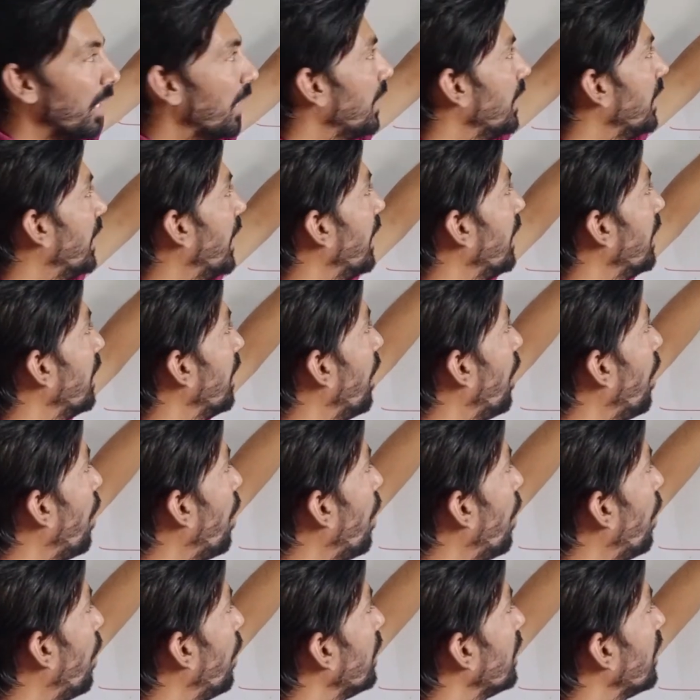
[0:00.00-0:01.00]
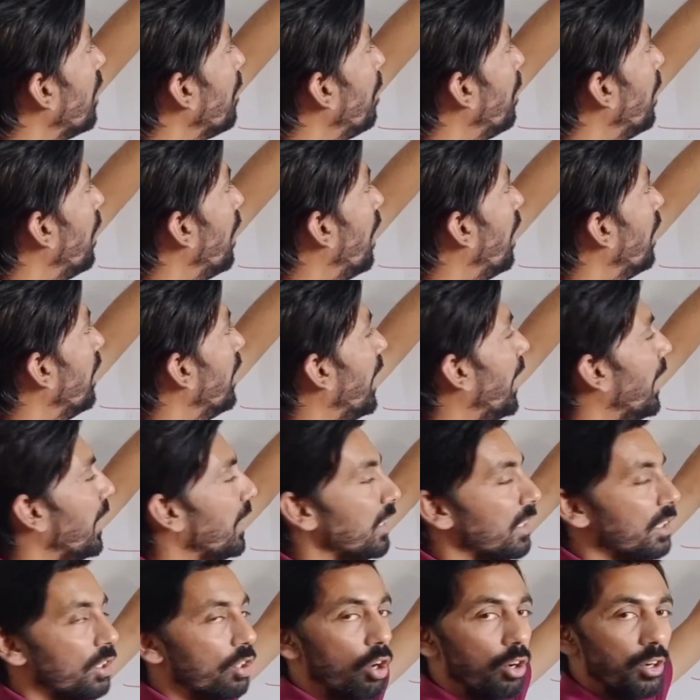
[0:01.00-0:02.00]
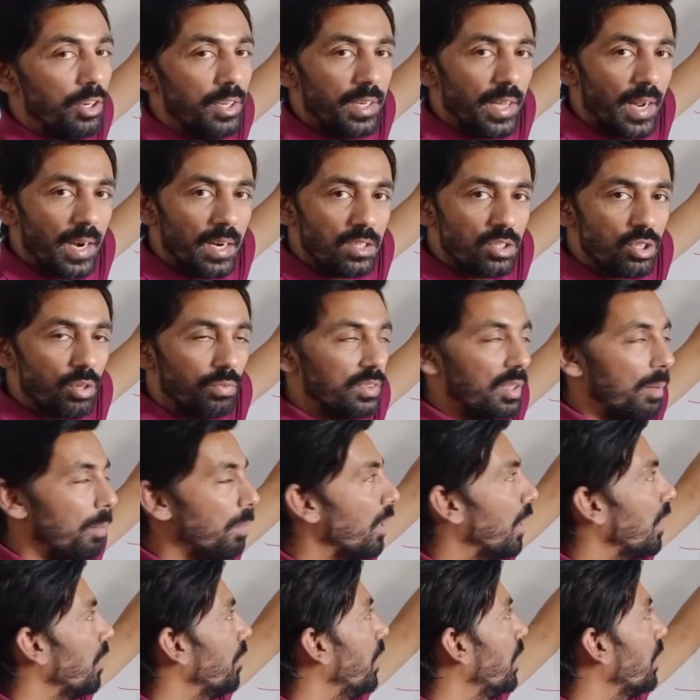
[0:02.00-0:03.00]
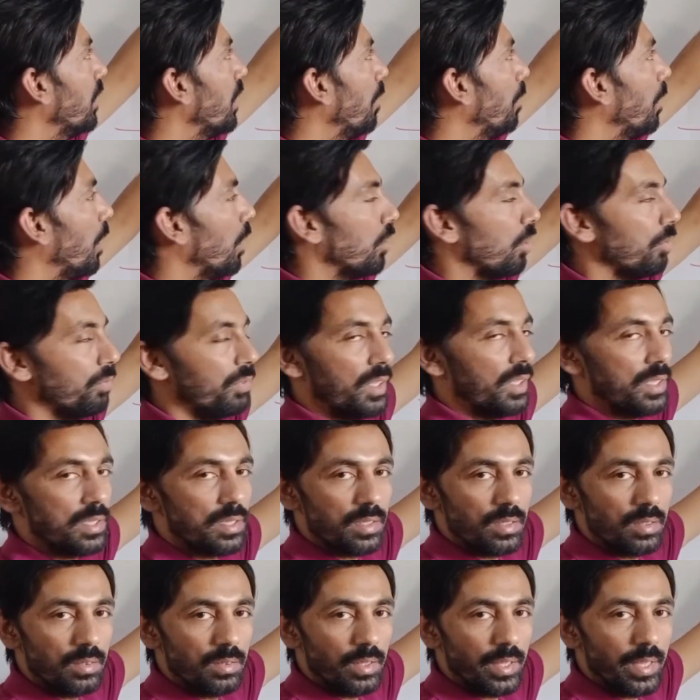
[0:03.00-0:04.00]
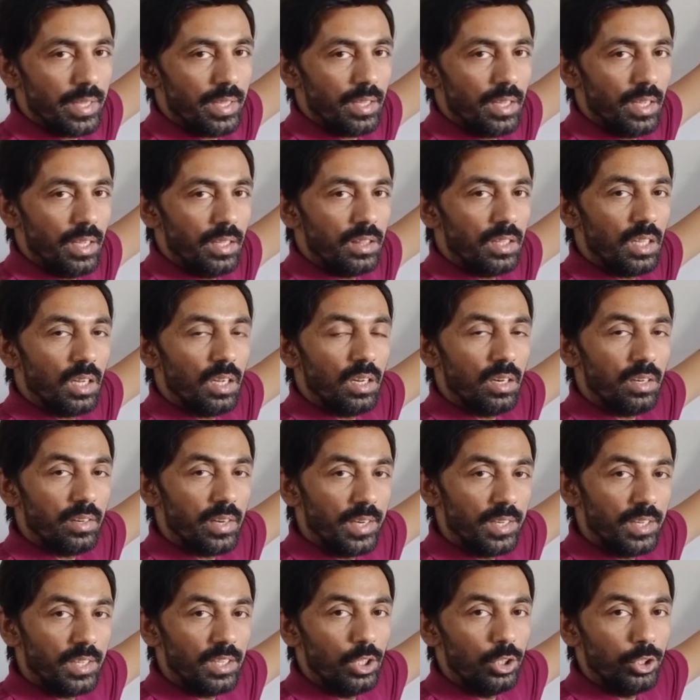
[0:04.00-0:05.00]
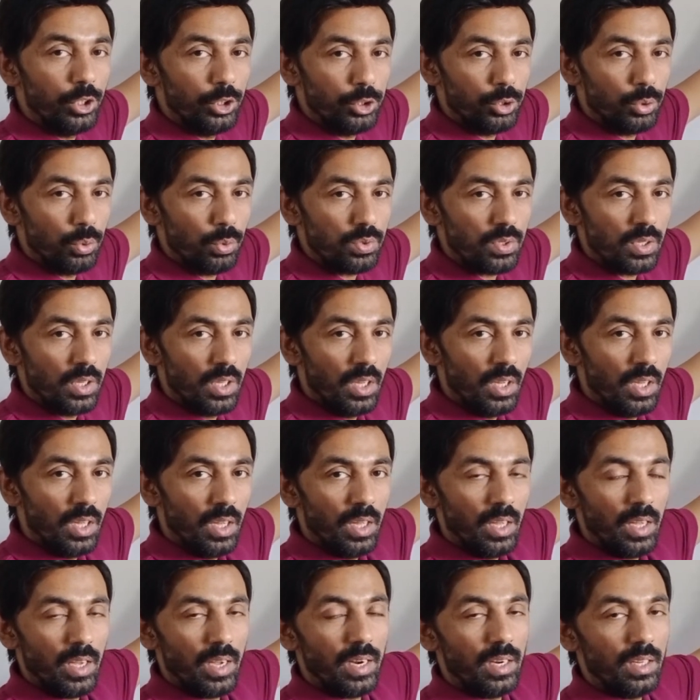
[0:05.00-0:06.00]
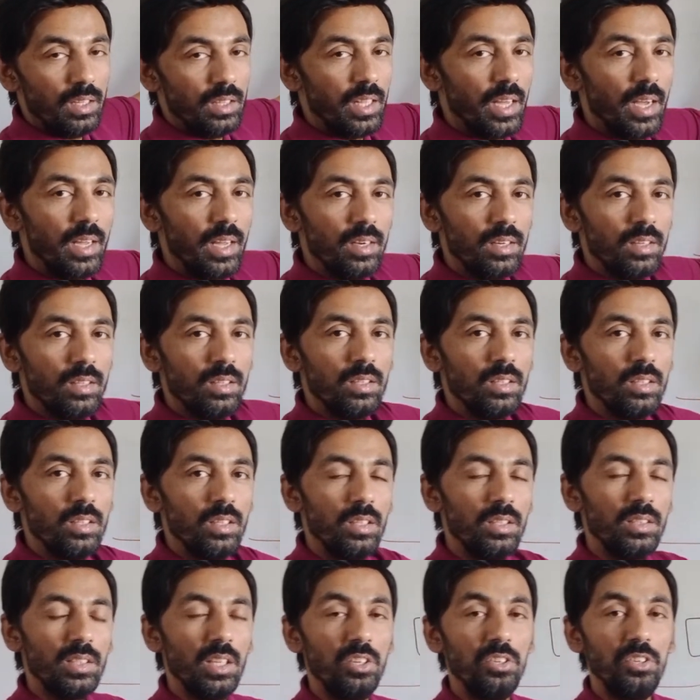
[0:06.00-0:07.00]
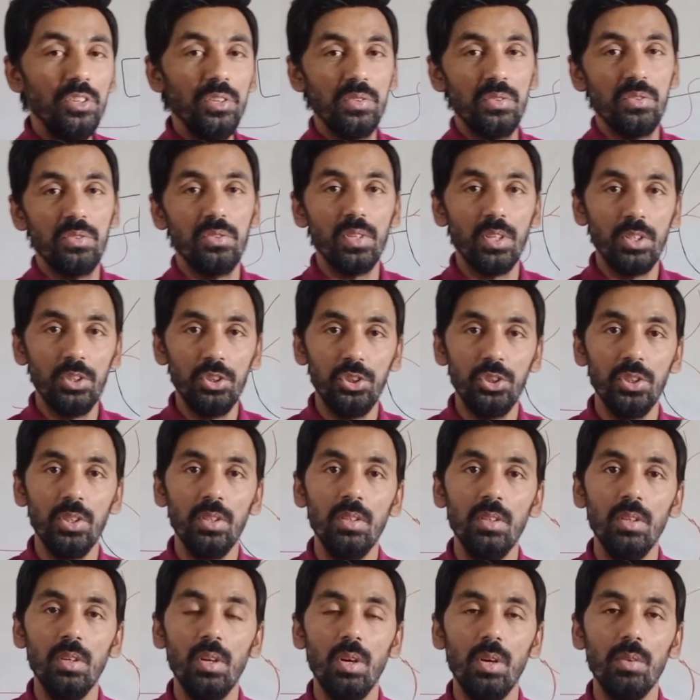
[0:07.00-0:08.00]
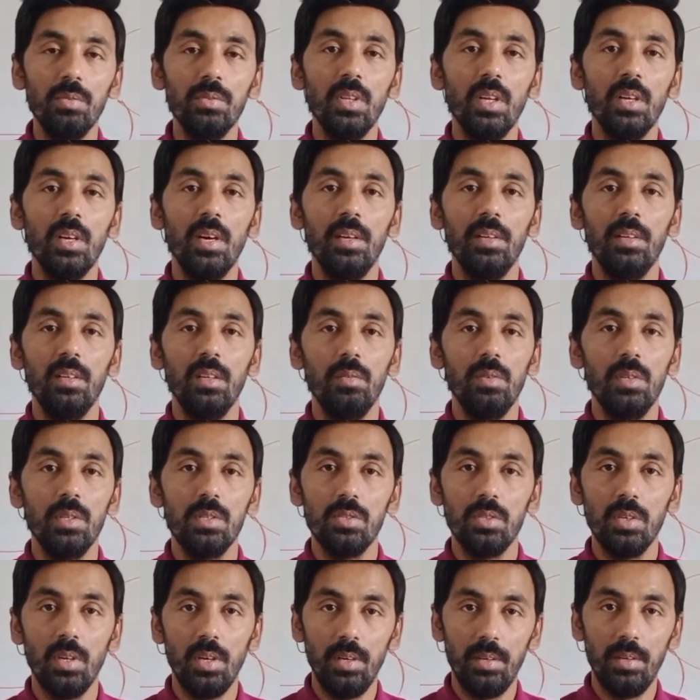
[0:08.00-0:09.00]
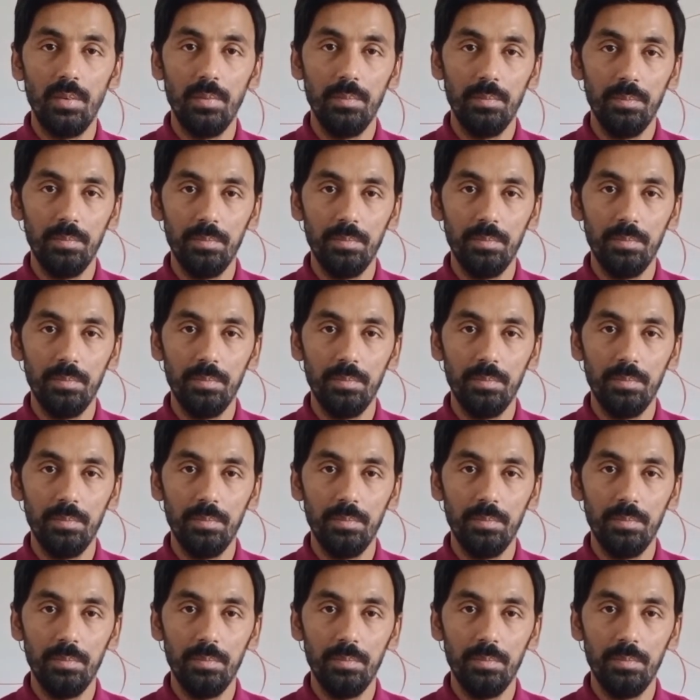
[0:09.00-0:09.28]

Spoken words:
then all the blood and contents of the blood will come out of this in the retinal tissues, and then the destruction of the retina will start.